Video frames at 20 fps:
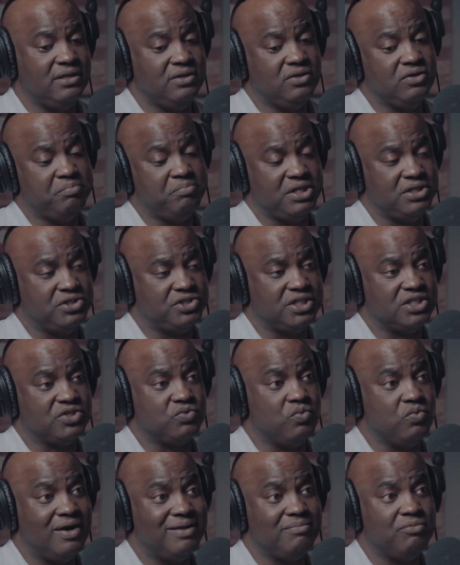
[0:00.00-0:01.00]
you'll be just
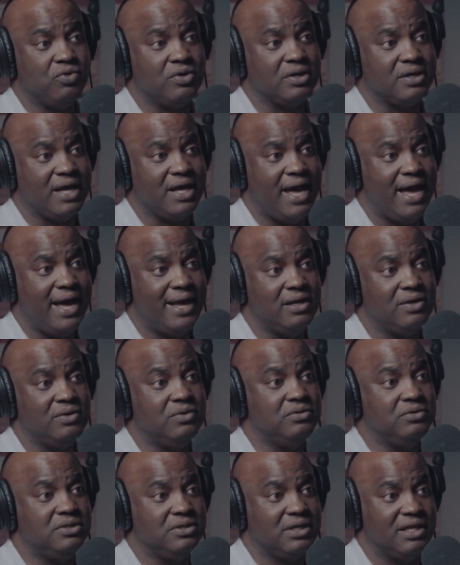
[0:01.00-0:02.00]
one more guy
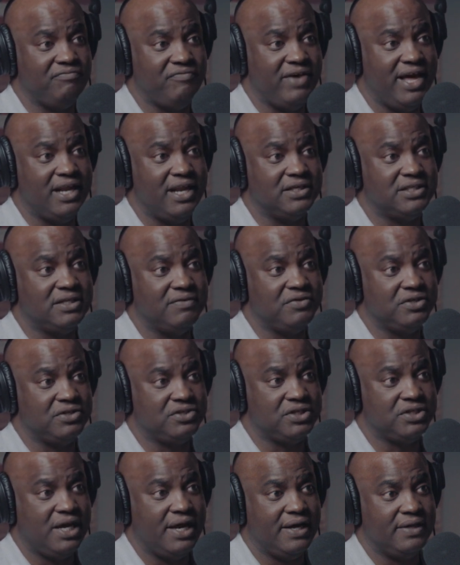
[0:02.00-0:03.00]
who took advantage of this
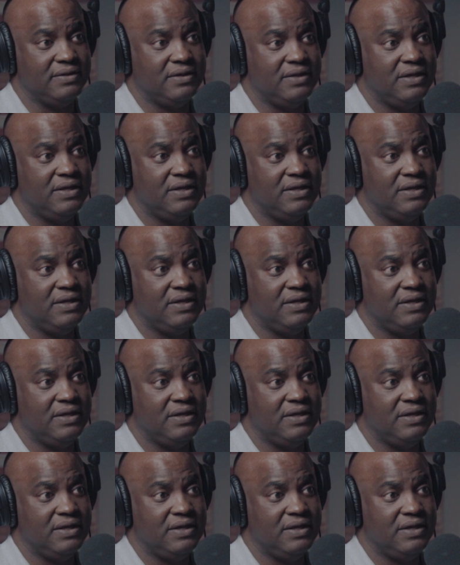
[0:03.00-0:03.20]
child.